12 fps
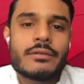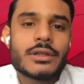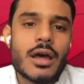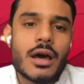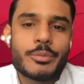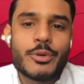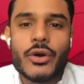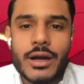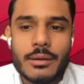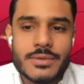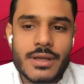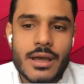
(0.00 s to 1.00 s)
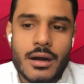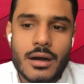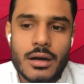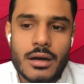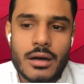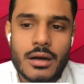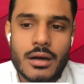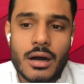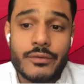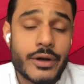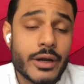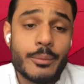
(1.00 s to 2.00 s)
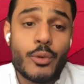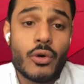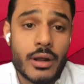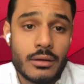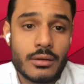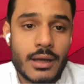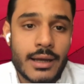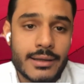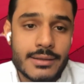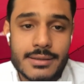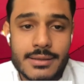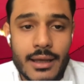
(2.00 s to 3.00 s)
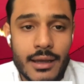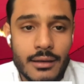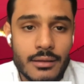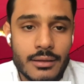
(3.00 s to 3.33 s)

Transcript: have a lot of programs that are, are very important at NC State,